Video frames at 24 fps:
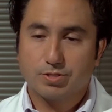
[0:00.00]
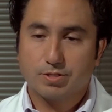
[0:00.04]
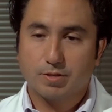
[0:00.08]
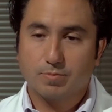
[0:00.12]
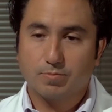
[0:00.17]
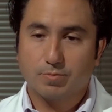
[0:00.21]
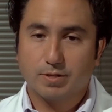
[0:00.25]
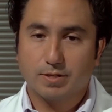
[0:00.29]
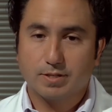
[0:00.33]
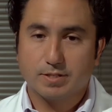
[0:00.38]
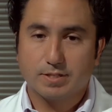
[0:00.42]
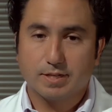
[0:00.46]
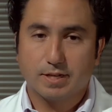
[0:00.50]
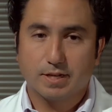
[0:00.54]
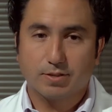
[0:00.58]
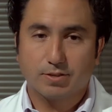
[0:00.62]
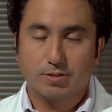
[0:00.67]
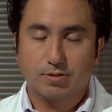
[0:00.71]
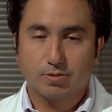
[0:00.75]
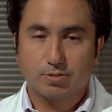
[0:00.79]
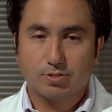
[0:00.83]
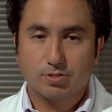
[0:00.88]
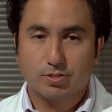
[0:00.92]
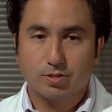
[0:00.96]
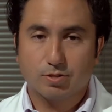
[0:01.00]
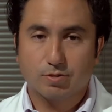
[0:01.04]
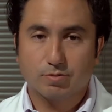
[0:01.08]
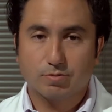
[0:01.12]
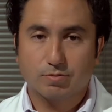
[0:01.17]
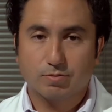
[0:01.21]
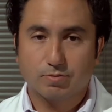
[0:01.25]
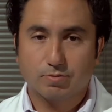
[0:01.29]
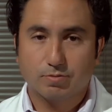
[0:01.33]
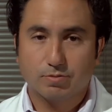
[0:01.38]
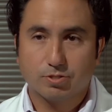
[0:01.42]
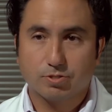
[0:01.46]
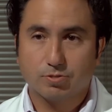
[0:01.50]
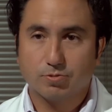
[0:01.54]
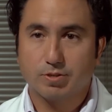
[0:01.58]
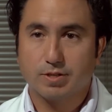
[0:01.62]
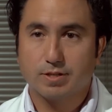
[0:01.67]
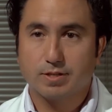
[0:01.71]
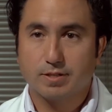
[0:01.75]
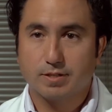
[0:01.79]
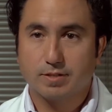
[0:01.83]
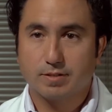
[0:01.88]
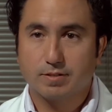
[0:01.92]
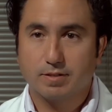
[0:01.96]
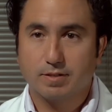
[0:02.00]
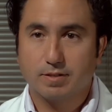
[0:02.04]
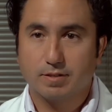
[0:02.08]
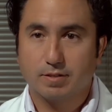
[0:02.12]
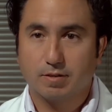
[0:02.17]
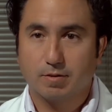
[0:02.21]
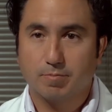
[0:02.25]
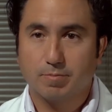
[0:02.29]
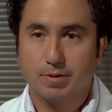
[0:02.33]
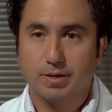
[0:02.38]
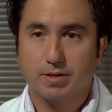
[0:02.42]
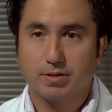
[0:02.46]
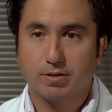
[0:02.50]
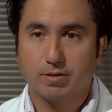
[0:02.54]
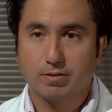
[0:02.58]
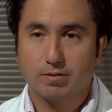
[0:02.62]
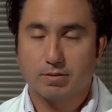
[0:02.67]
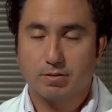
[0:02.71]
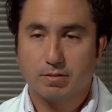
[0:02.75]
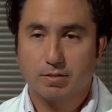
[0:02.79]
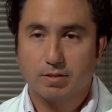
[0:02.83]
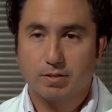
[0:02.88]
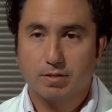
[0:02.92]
someone has had their stone treated and they're better,